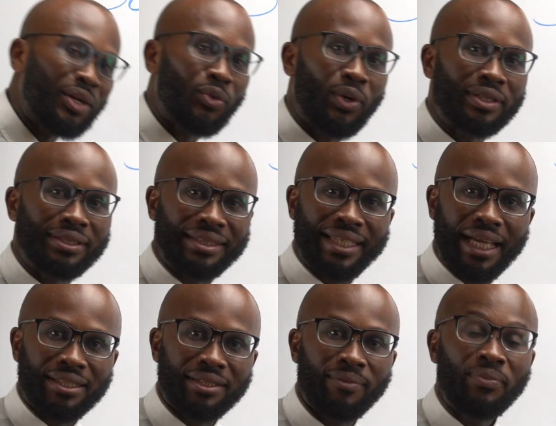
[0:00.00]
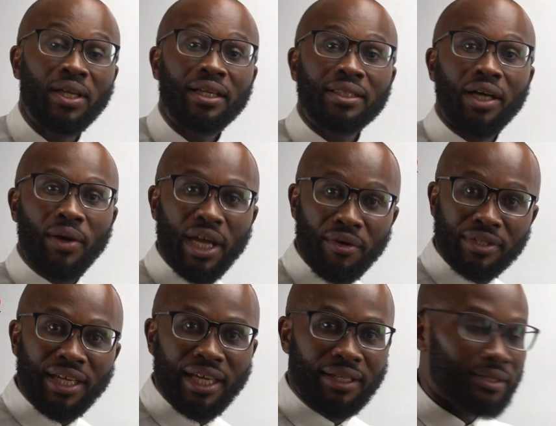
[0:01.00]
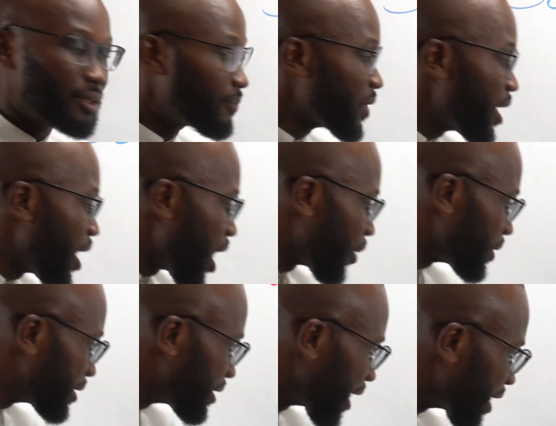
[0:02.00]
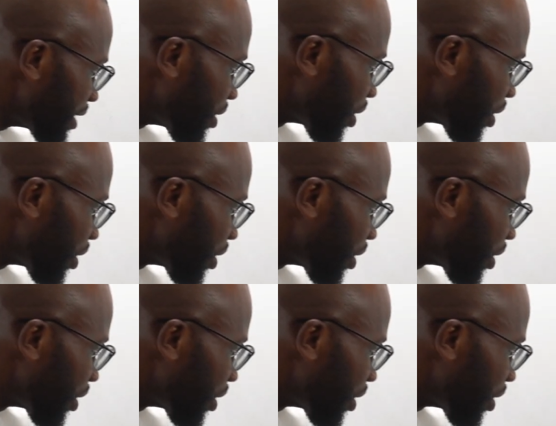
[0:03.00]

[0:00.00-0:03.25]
unwanted guest. Now here is a hint. Our second